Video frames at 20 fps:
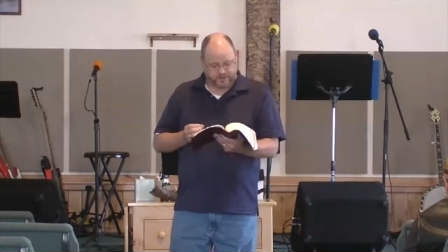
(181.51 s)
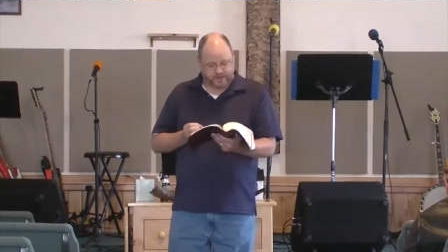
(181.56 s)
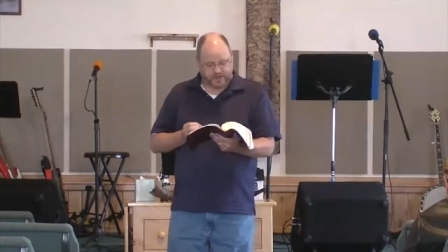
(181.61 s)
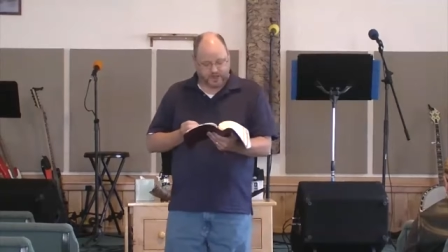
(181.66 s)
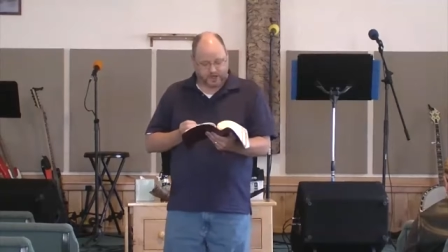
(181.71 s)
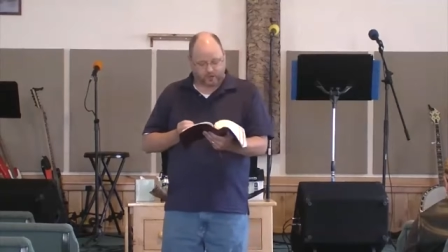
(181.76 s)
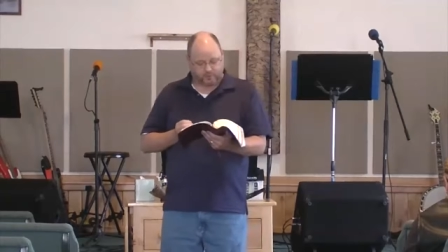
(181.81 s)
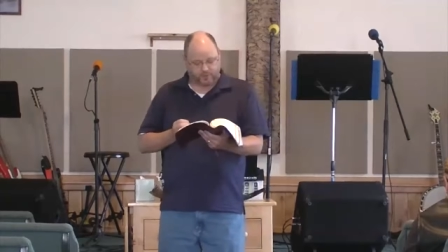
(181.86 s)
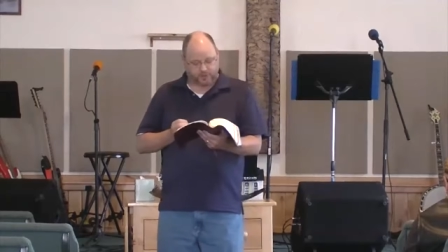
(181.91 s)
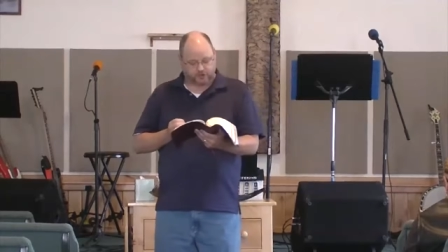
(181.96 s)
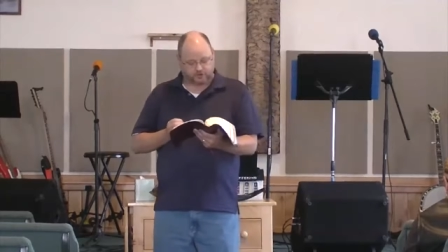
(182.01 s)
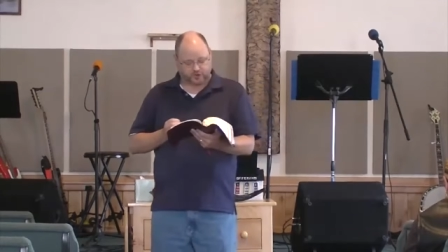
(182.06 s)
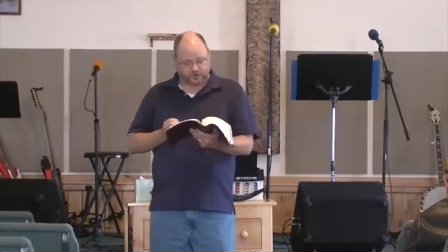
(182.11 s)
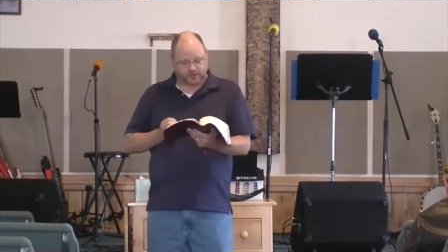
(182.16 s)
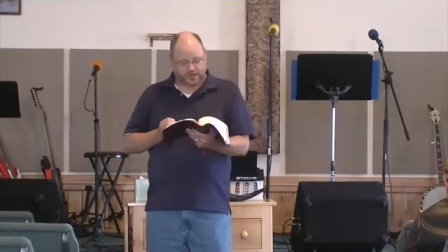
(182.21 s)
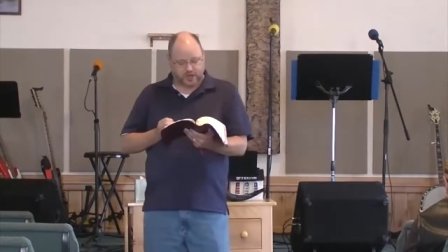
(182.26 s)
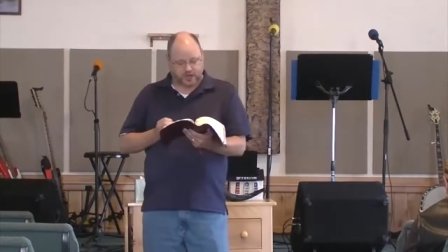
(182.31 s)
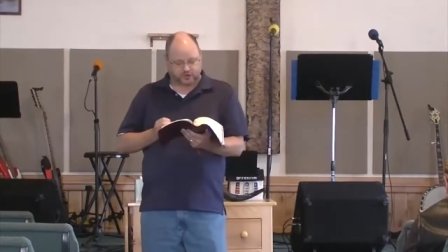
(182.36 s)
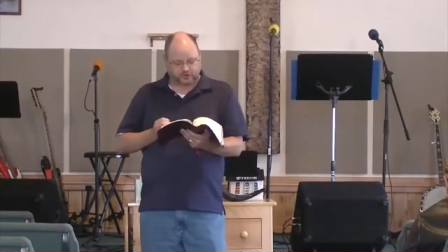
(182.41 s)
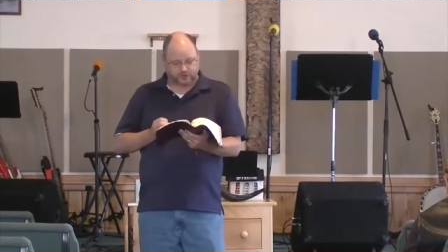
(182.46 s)
the
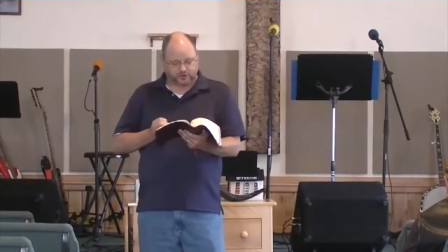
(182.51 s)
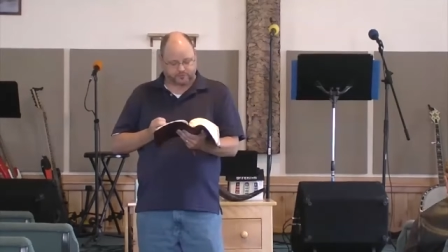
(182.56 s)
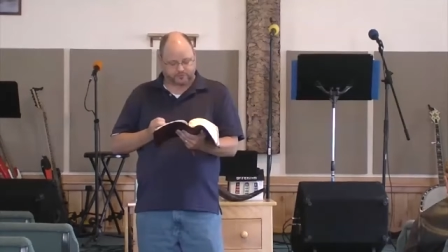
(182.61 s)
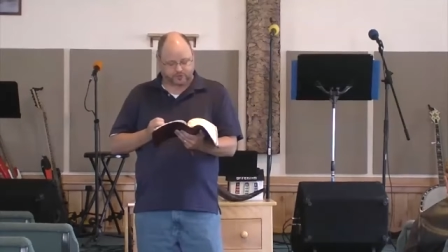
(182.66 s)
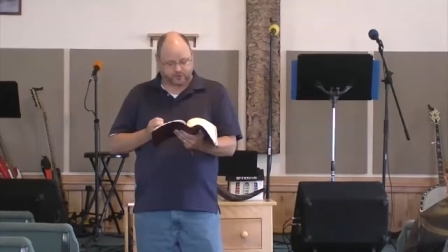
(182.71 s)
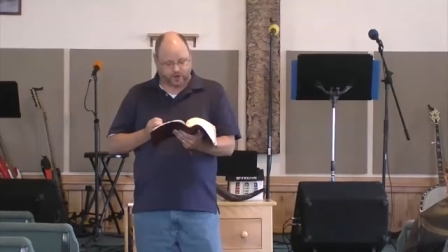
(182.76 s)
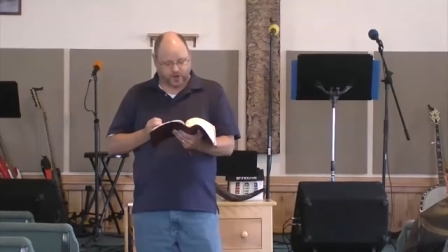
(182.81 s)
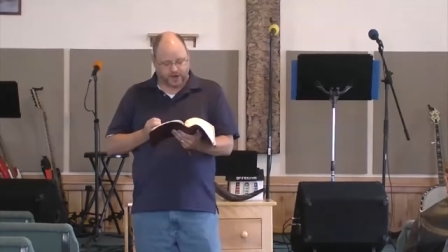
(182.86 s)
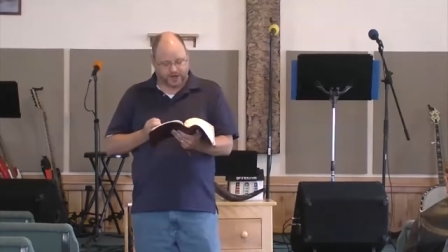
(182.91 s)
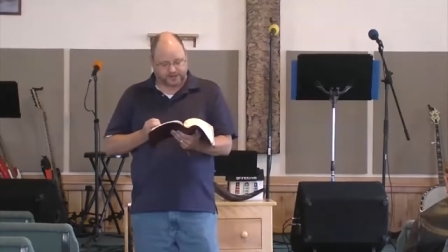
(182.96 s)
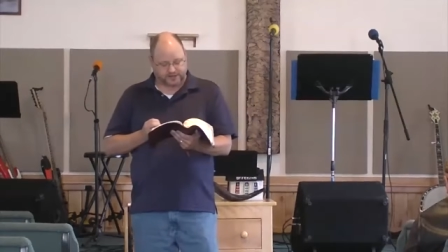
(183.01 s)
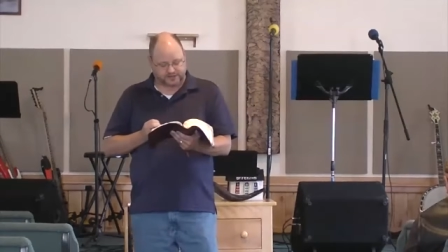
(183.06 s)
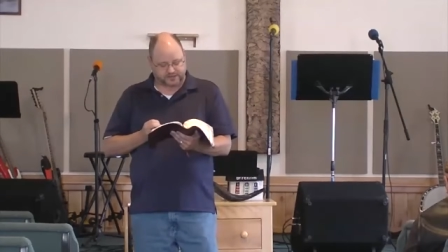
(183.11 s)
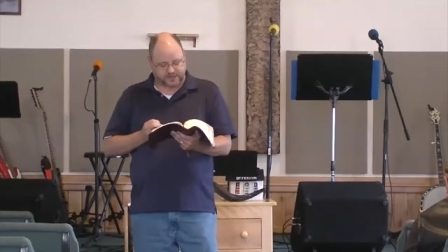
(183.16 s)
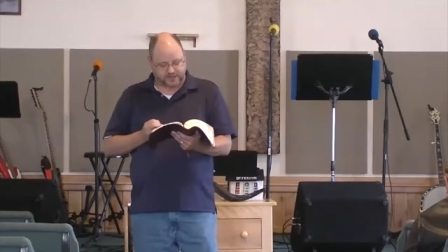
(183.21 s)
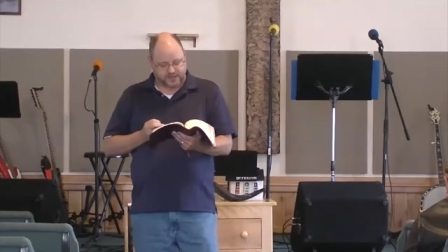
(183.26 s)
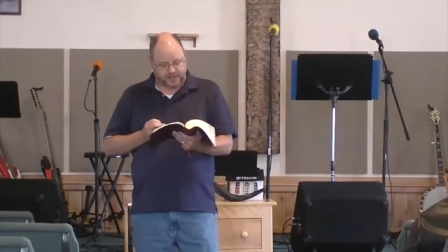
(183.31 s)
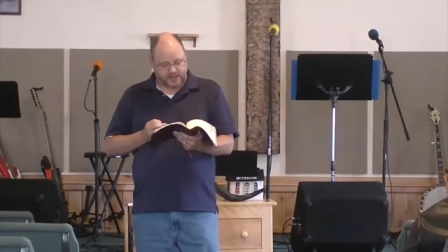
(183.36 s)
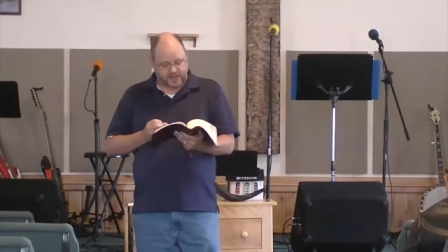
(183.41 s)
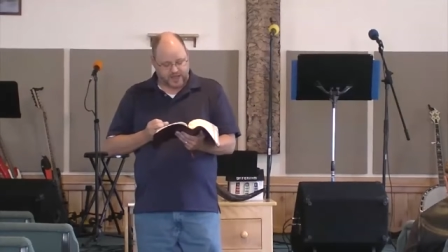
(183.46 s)
elementary doctrine of
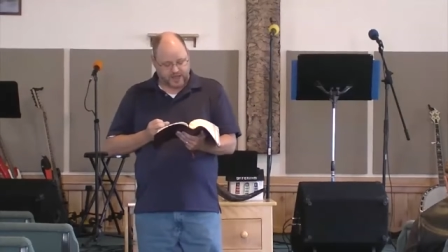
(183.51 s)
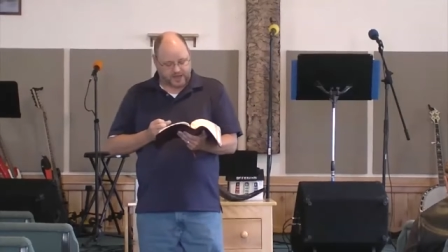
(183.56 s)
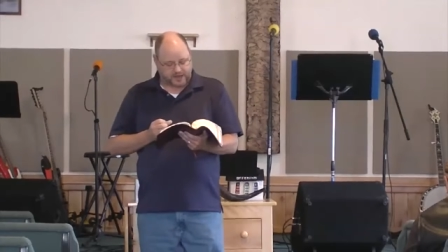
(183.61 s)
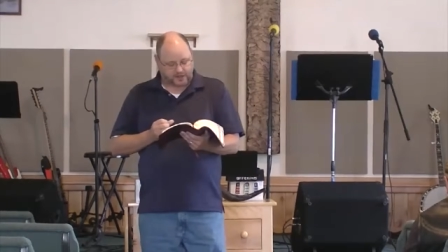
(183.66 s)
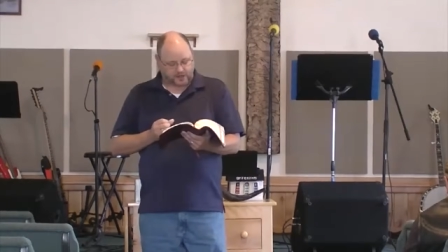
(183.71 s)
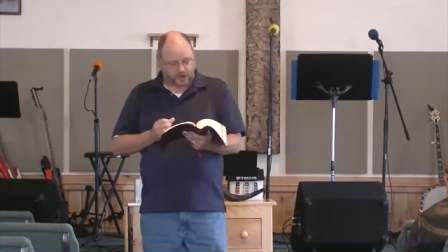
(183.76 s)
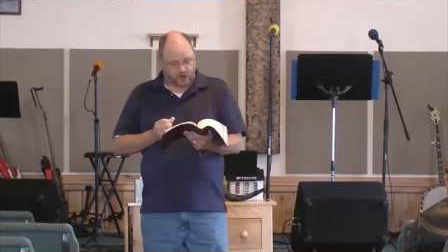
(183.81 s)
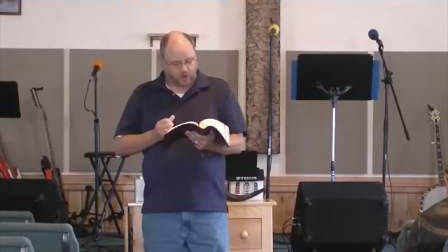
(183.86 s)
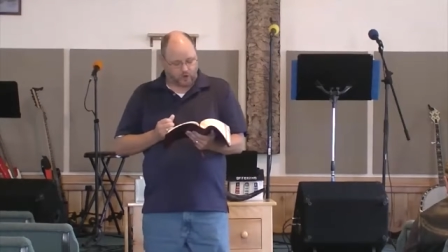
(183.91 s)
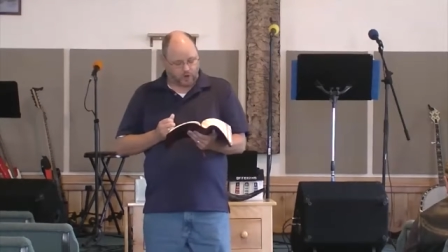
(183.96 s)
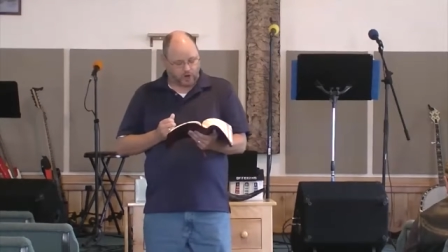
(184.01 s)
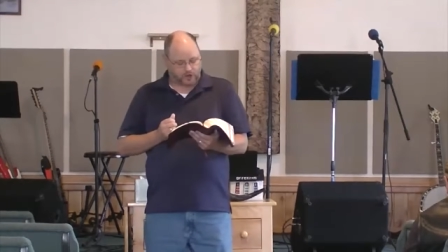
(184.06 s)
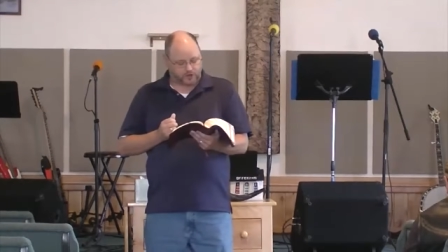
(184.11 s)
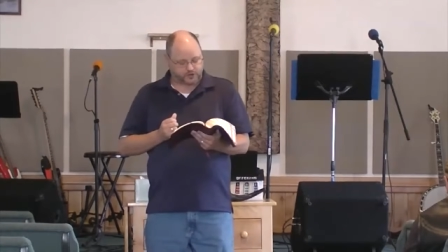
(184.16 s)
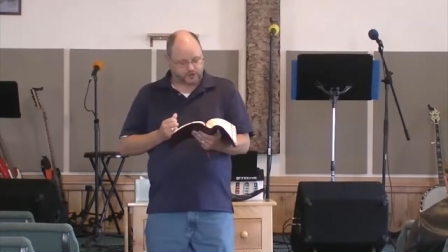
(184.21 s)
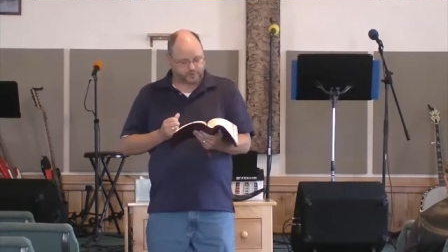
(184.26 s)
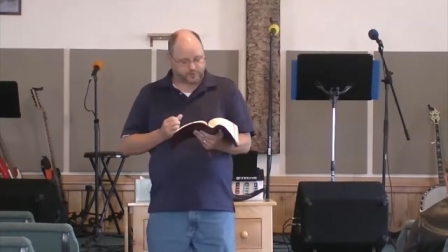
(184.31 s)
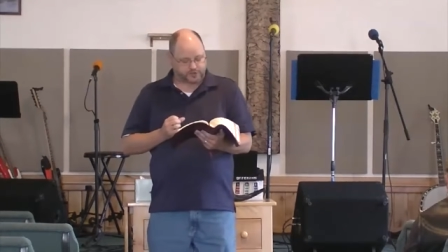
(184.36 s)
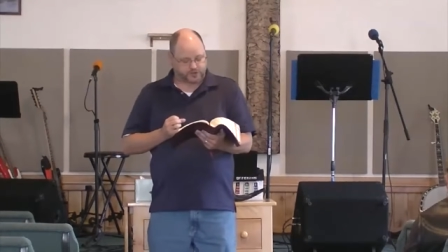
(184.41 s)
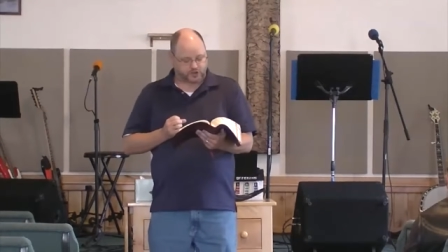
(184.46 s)
Christ and go
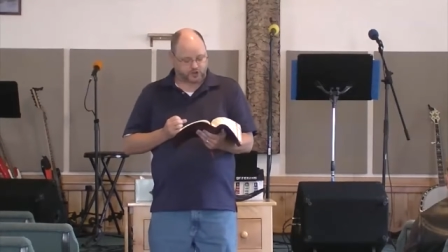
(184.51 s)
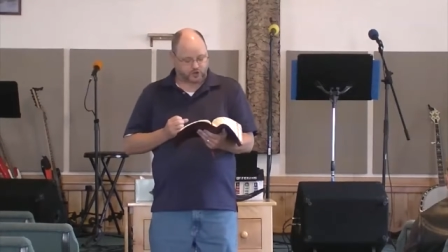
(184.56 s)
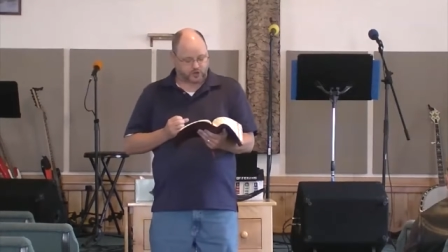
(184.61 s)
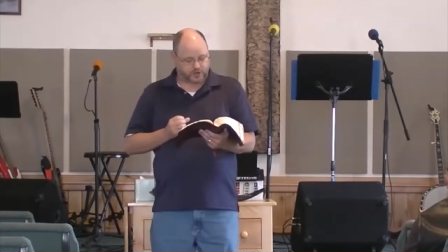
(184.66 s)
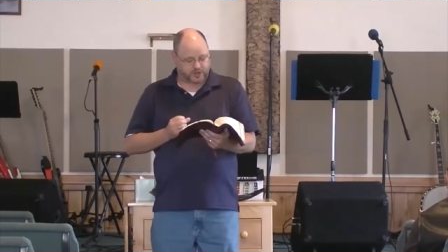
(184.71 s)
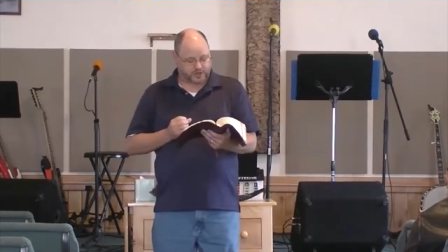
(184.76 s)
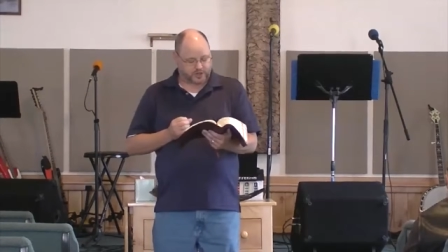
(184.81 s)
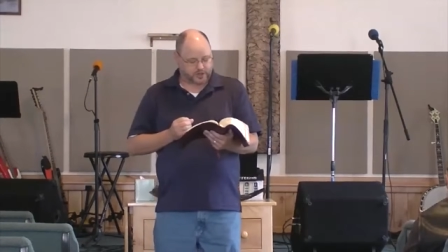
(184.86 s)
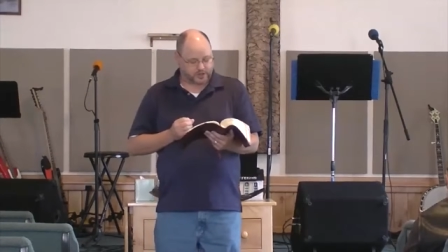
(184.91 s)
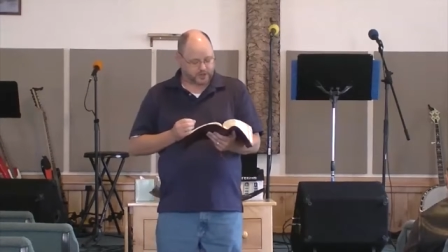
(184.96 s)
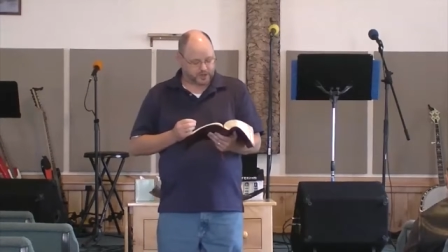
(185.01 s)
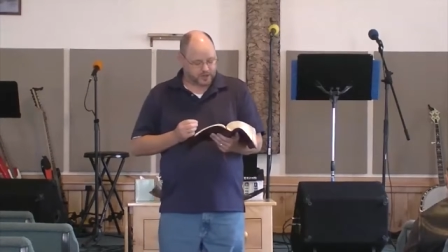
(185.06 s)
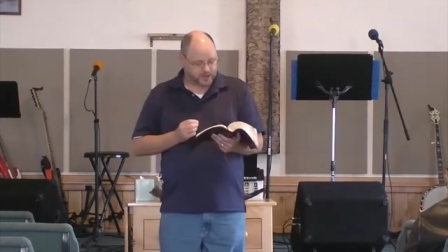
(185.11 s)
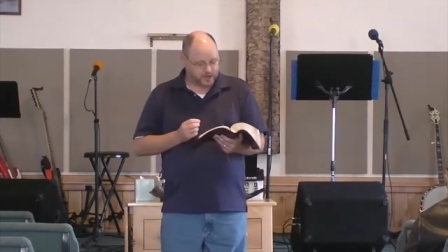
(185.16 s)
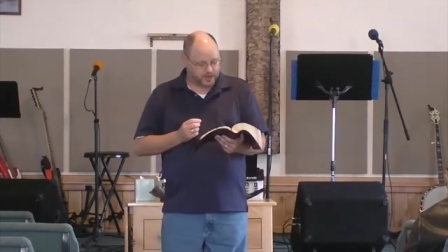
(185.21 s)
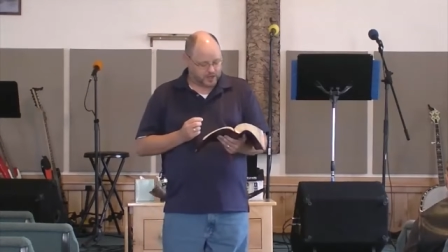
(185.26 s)
on to maturity,